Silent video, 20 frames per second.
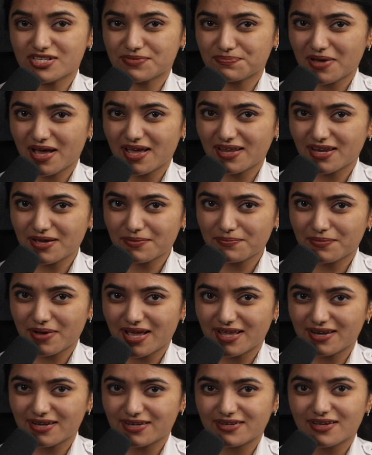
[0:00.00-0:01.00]
aspiring
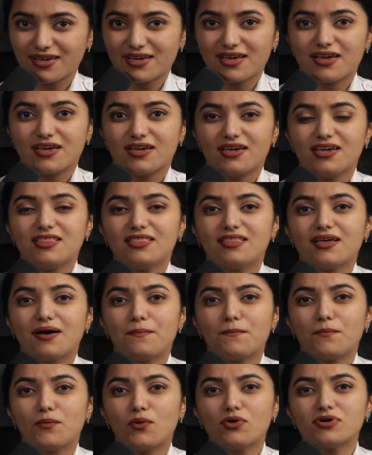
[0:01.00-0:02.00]
pilot in the
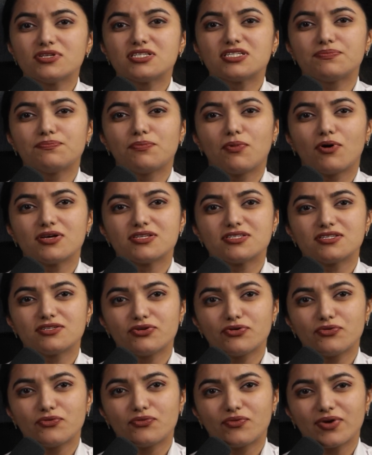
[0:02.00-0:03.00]
most
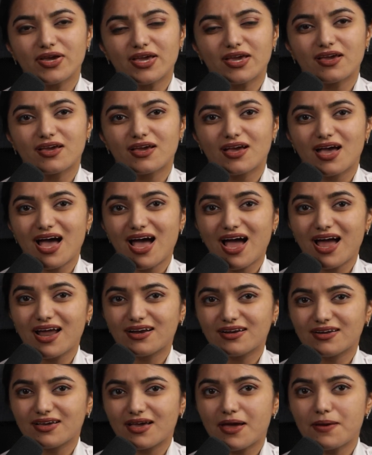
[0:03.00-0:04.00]
positive way
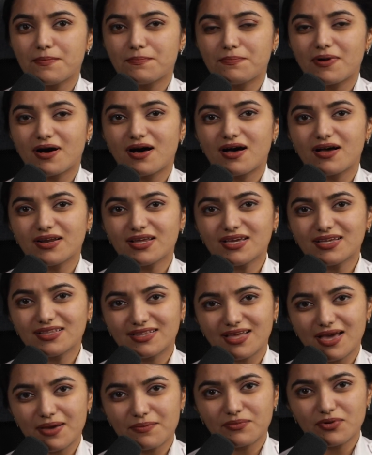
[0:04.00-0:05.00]
and
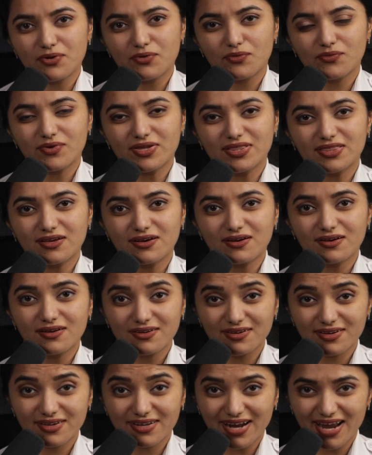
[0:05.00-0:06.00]
empowering them with the
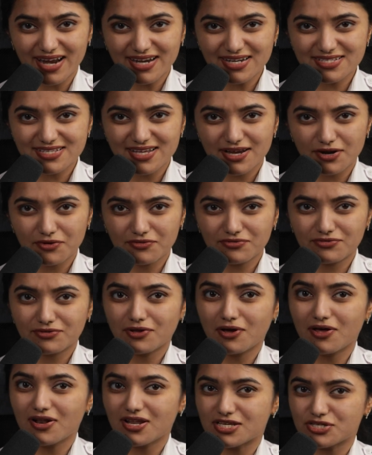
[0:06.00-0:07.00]
right set of
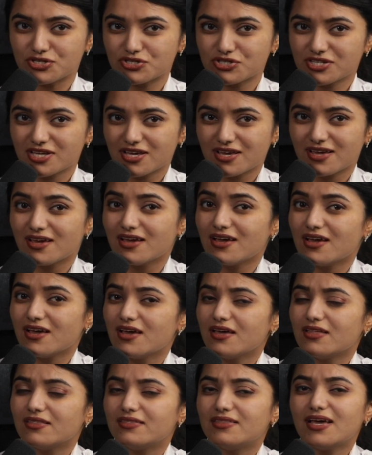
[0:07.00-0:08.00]
knowledge.
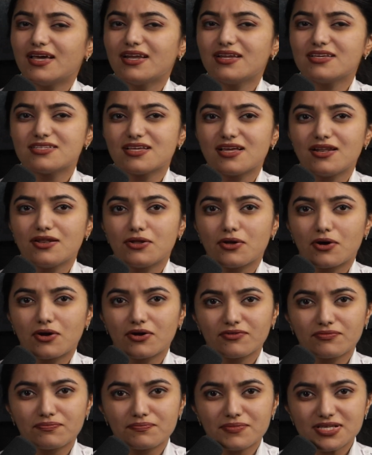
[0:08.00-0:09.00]
There is a
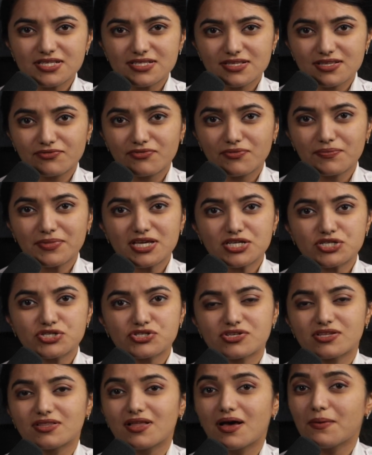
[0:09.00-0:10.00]
lot of
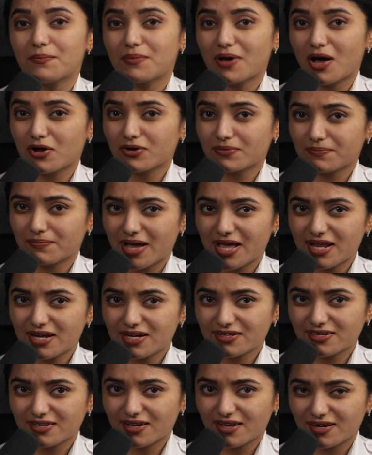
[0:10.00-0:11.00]
misinformation about
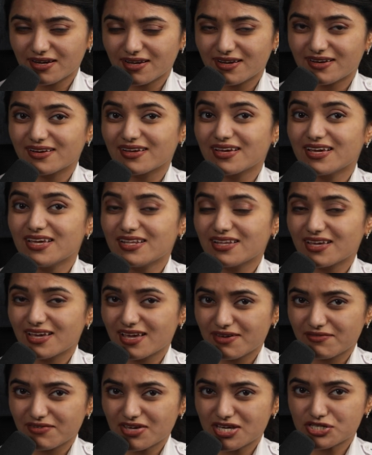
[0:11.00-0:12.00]
pilot career in
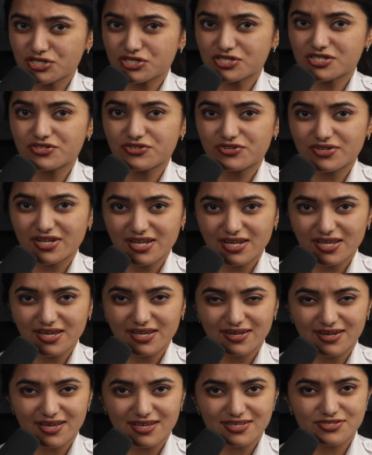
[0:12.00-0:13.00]
aviation training
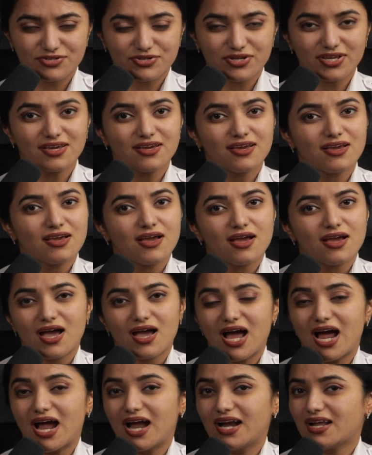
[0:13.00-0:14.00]
industry,
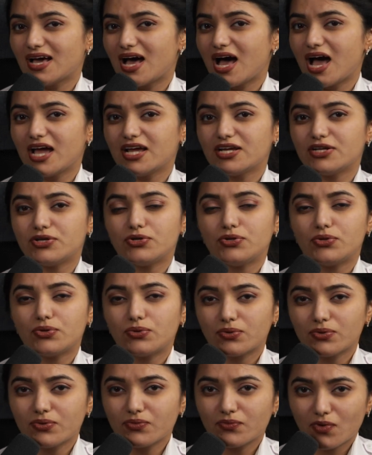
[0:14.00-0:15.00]
and I
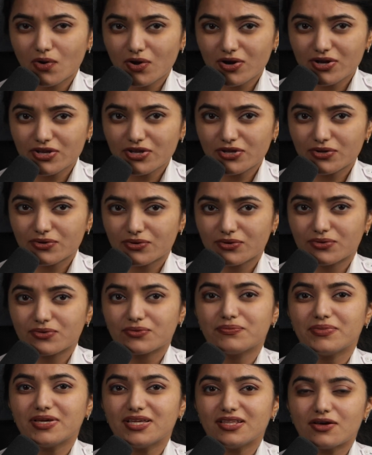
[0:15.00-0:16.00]
don't want you
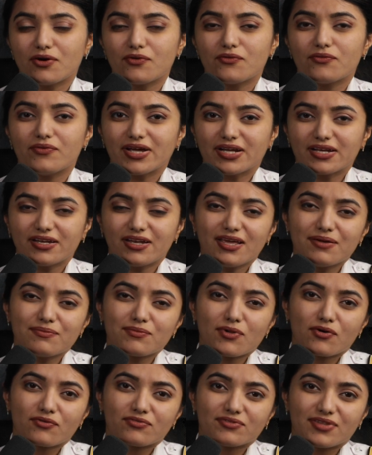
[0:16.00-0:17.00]
to be the
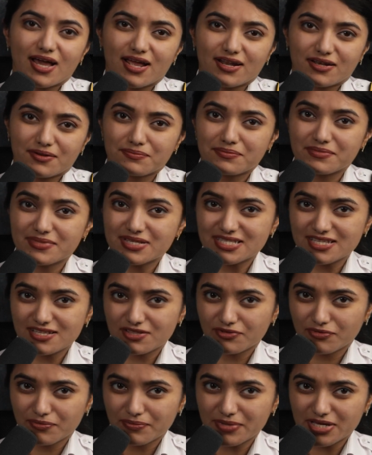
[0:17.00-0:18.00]
victim of that
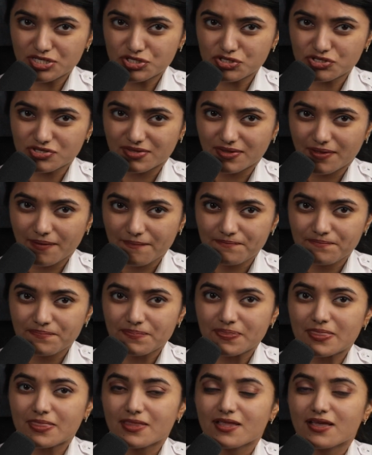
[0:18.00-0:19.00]
misinformation.
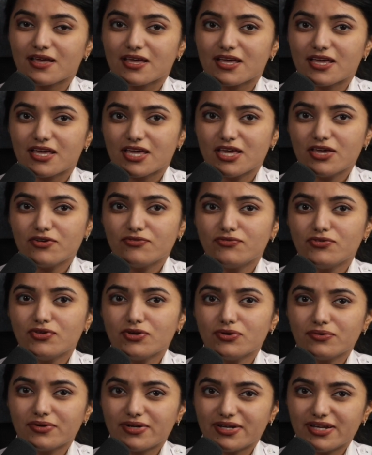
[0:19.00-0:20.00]
If
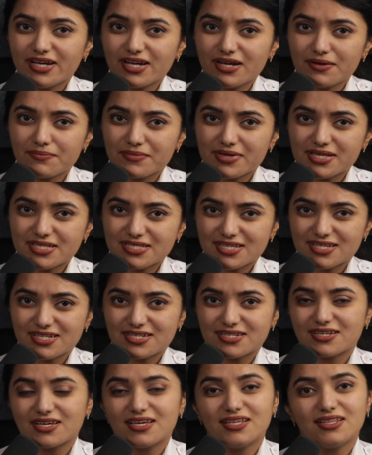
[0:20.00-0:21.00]
you did miss
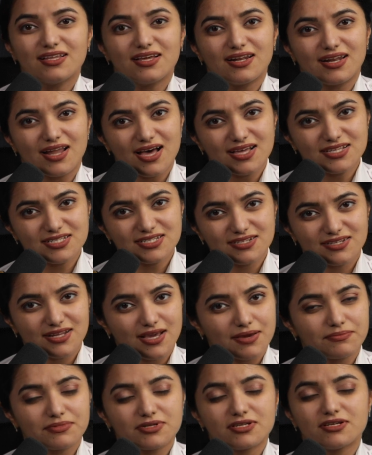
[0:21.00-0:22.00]
it in the last
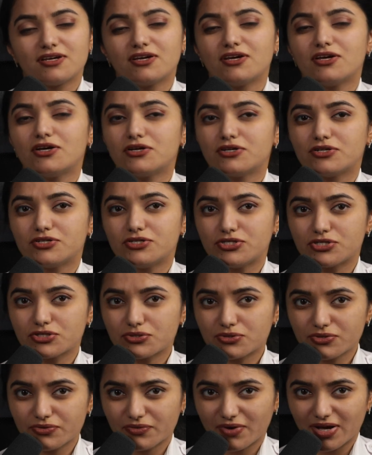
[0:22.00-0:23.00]
attempt,
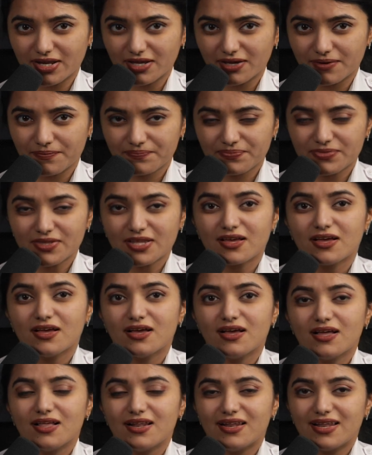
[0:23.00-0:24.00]
don't worry.
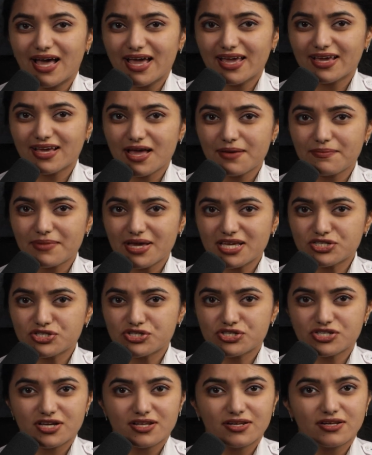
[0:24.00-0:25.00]
Like I
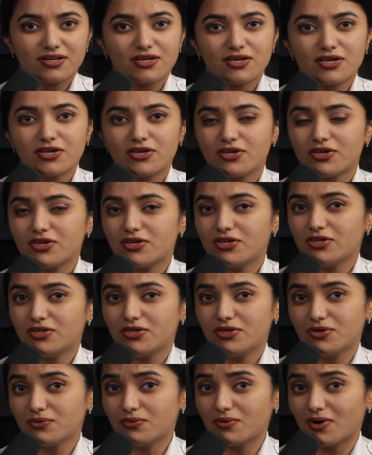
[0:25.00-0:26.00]
mentioned,
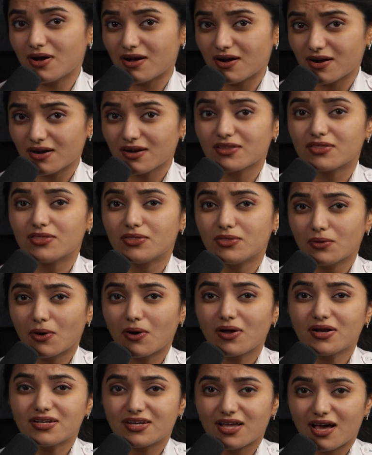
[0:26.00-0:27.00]
you are
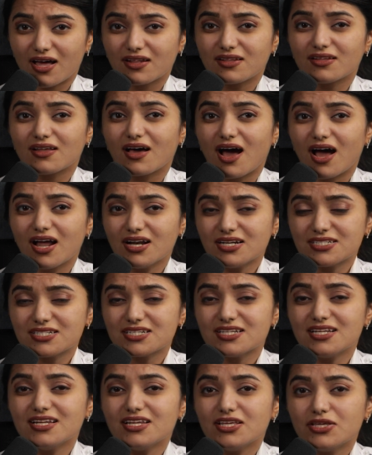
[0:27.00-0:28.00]
not done
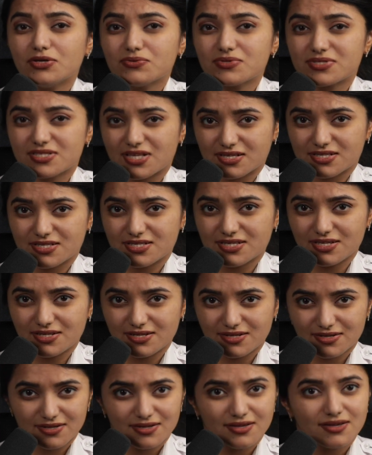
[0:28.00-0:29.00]
until you succeed.